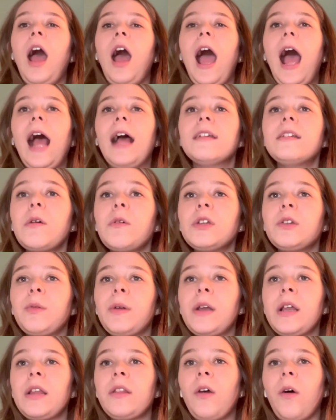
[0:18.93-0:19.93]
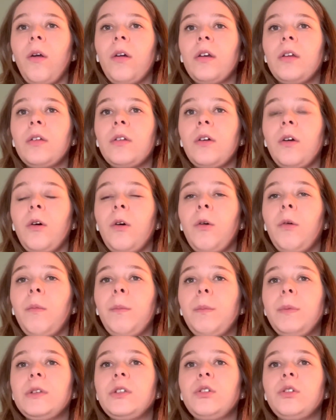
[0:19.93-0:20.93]
As I was reading the article
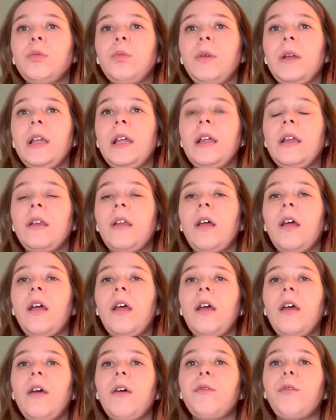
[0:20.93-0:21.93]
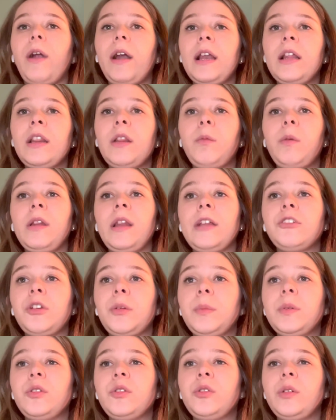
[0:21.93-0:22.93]
between finding the
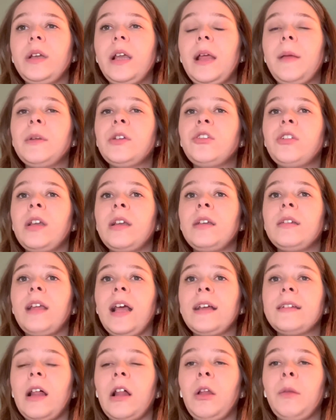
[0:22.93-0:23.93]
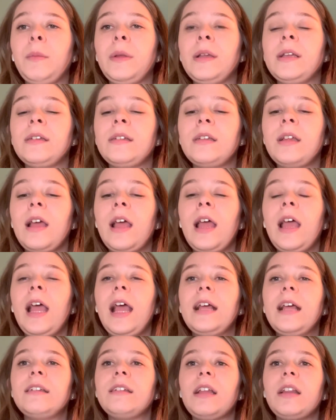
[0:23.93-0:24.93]
relationship between image and text elements,
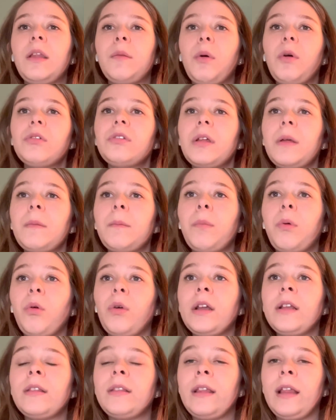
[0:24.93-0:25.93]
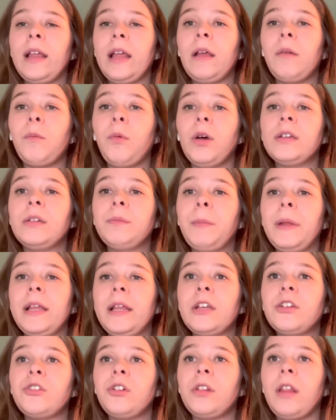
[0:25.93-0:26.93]
it said the most important thing was
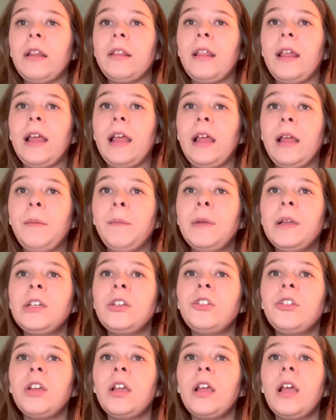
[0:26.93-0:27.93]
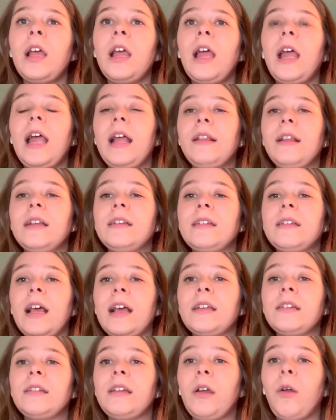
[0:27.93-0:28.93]
making sure that the image and the
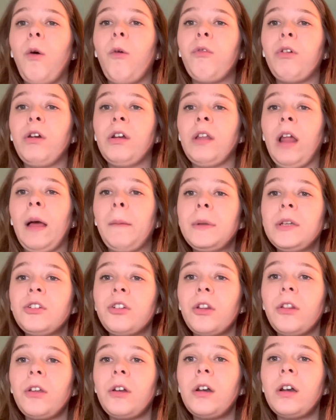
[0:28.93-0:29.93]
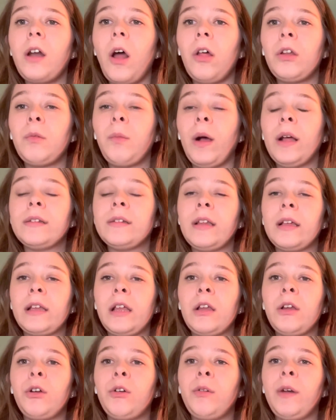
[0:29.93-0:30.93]
text didn't overlap each other. Otherwise, that
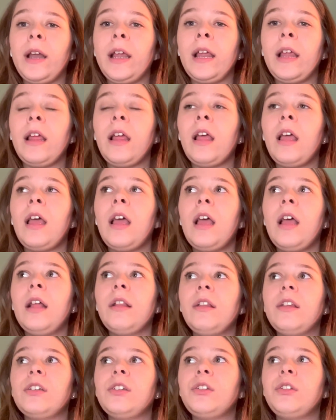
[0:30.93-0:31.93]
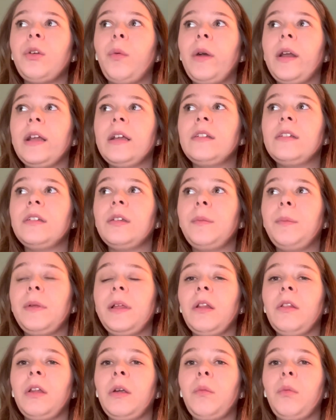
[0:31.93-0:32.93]
can create the story to be
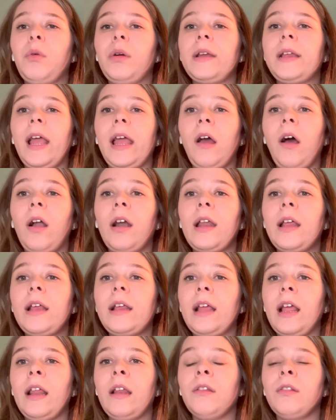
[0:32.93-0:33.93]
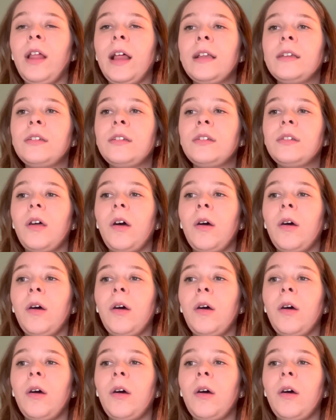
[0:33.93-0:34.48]
a little more chaotic and less